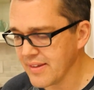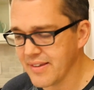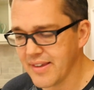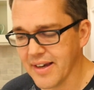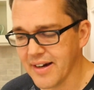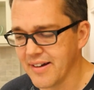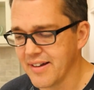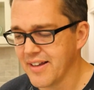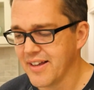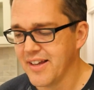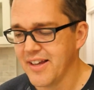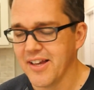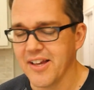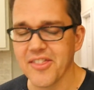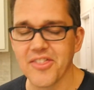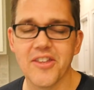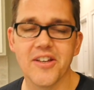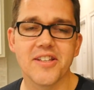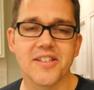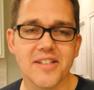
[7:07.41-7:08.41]
Yeah,
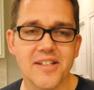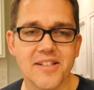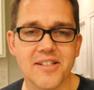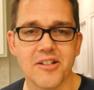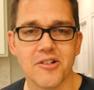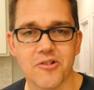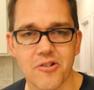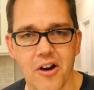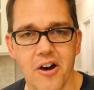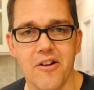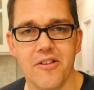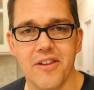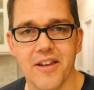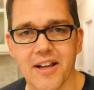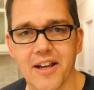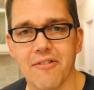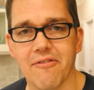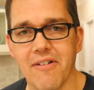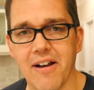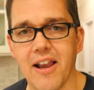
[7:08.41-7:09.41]
this is a drone
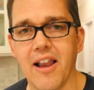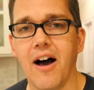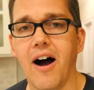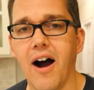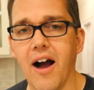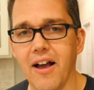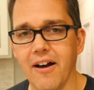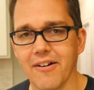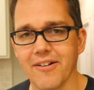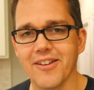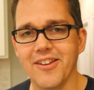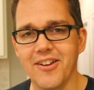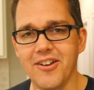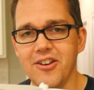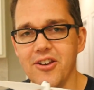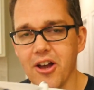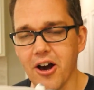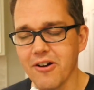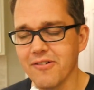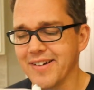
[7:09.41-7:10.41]
you can rely on. You
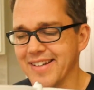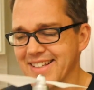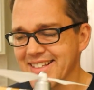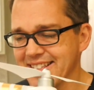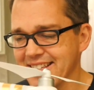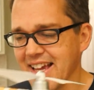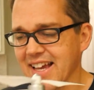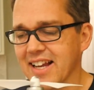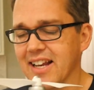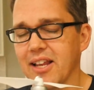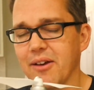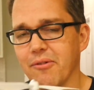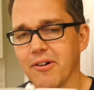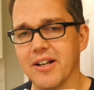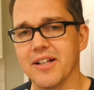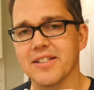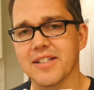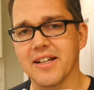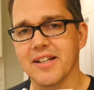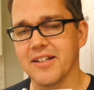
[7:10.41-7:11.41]
know exactly
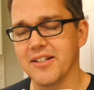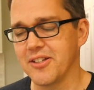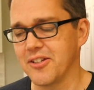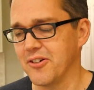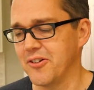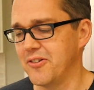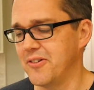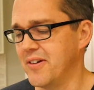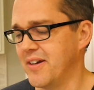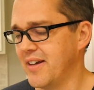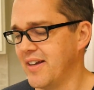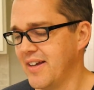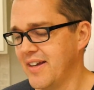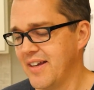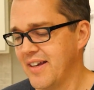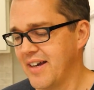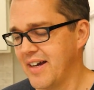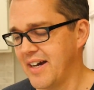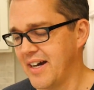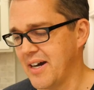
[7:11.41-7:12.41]
what it's going to do.
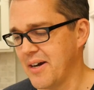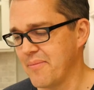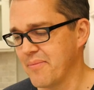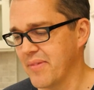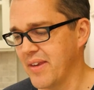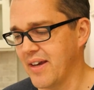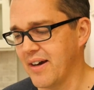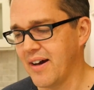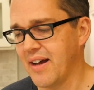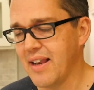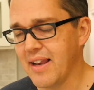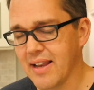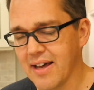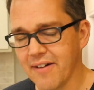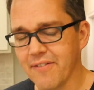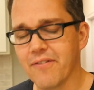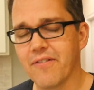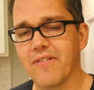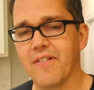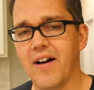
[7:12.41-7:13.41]
Yeah, I
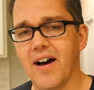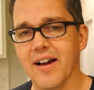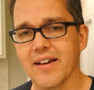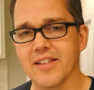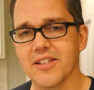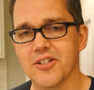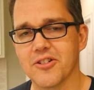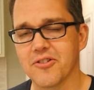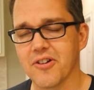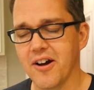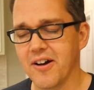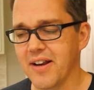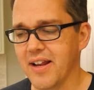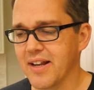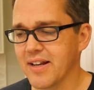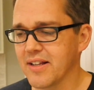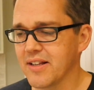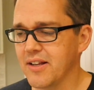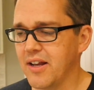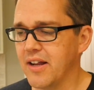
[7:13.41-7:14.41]
love flying this drone,
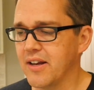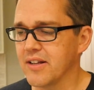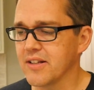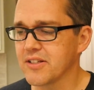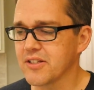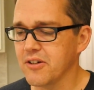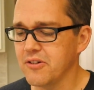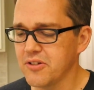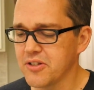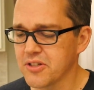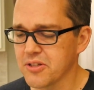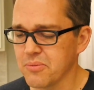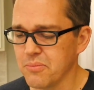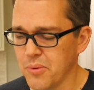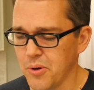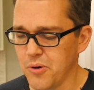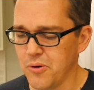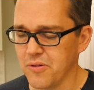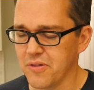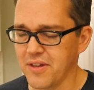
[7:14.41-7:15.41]
and it's so
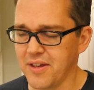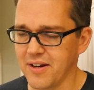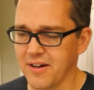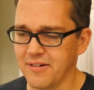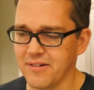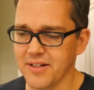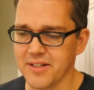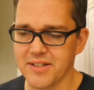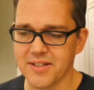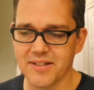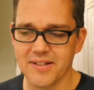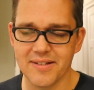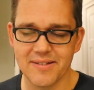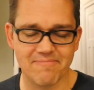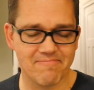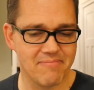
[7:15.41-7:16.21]
smooth. You know, it's